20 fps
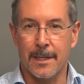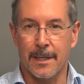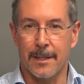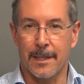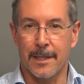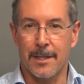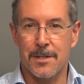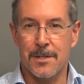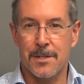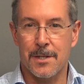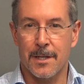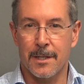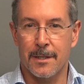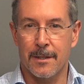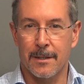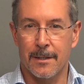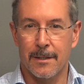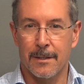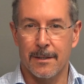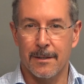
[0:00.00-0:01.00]
I think his
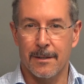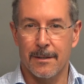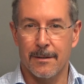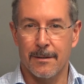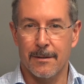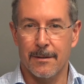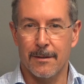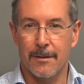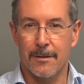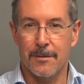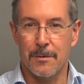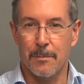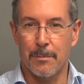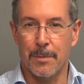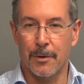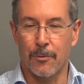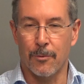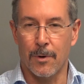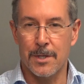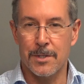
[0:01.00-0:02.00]
son is a
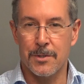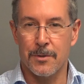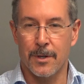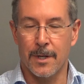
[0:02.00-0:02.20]
big wrestler